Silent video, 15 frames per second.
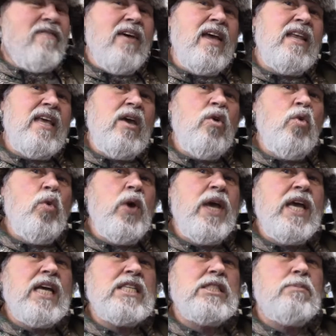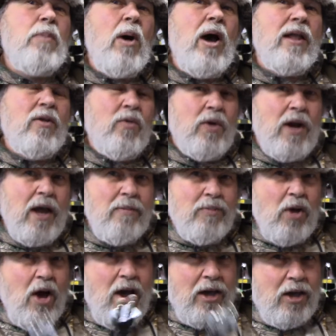any weak spot, when I'm
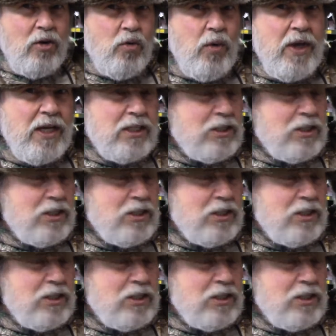talking weak